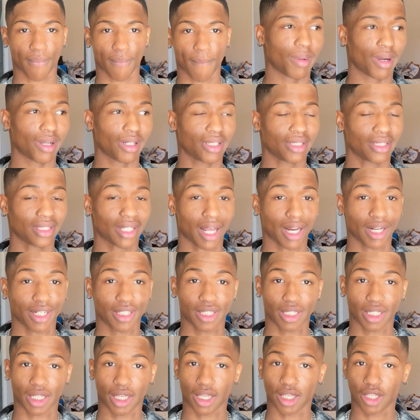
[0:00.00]
I decided
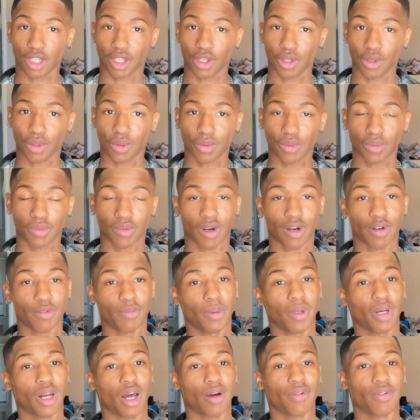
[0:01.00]
to get cute. I've
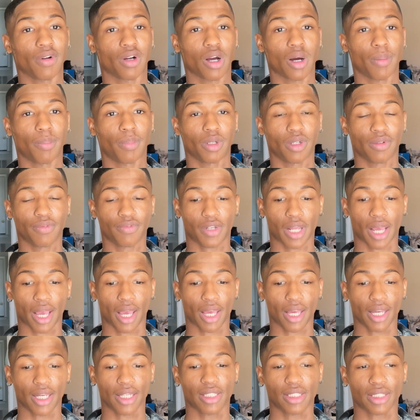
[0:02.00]
been off a couple of
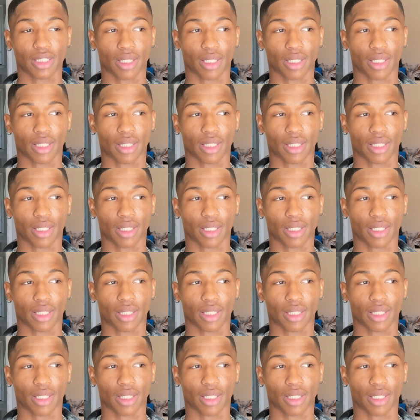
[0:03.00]
days.